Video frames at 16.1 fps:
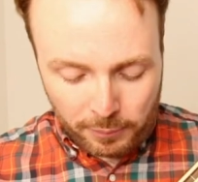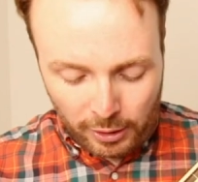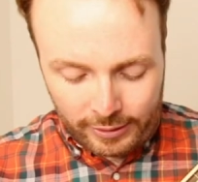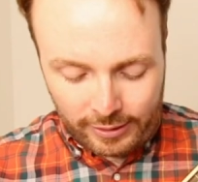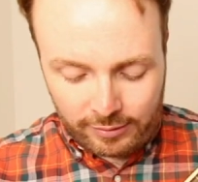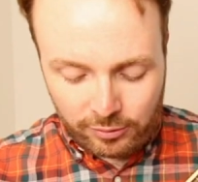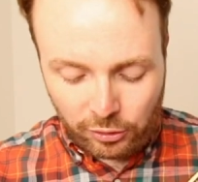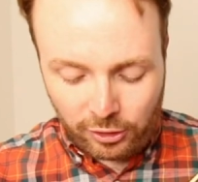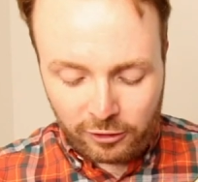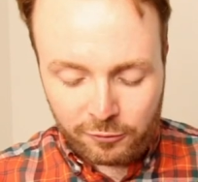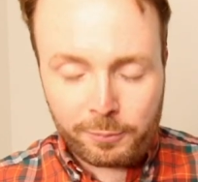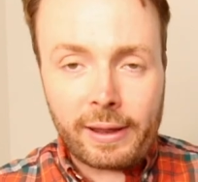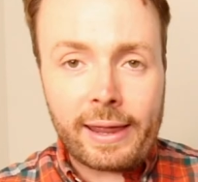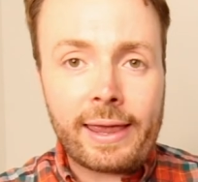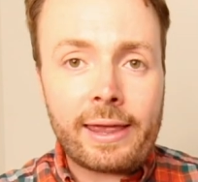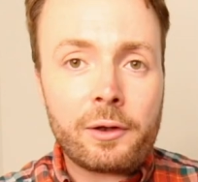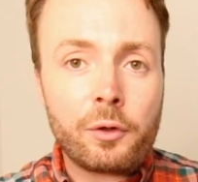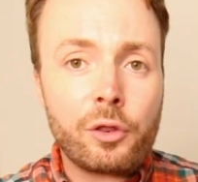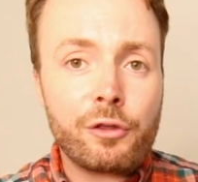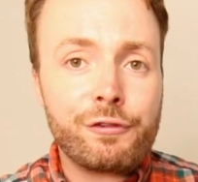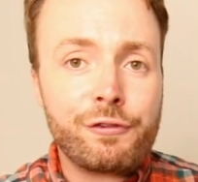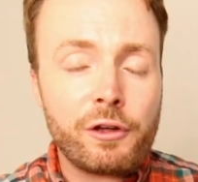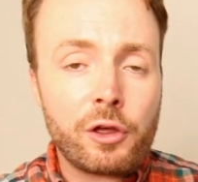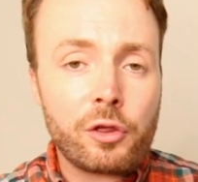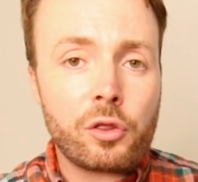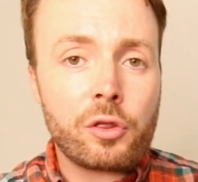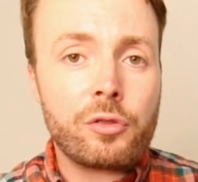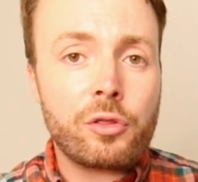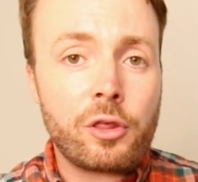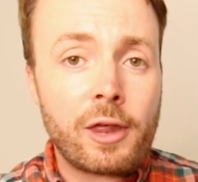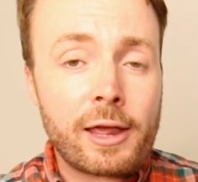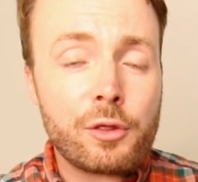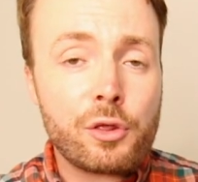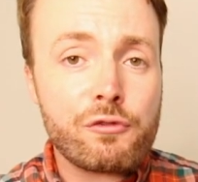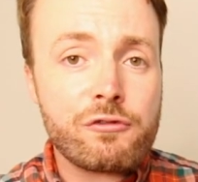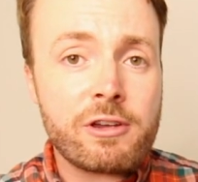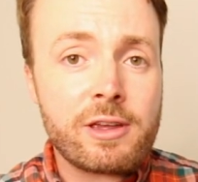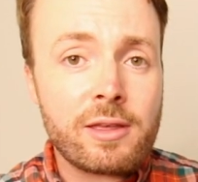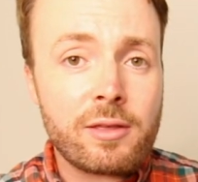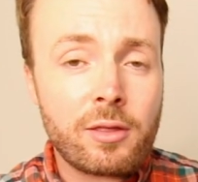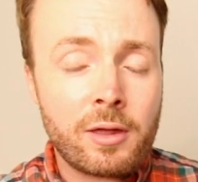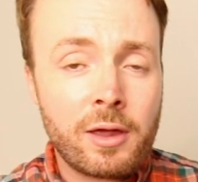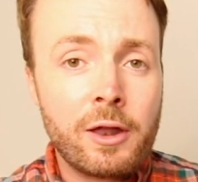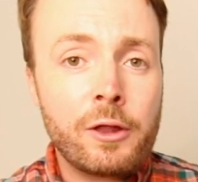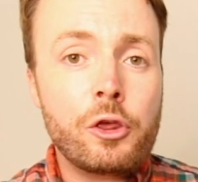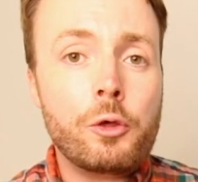But instead of playing it on the first and second strings,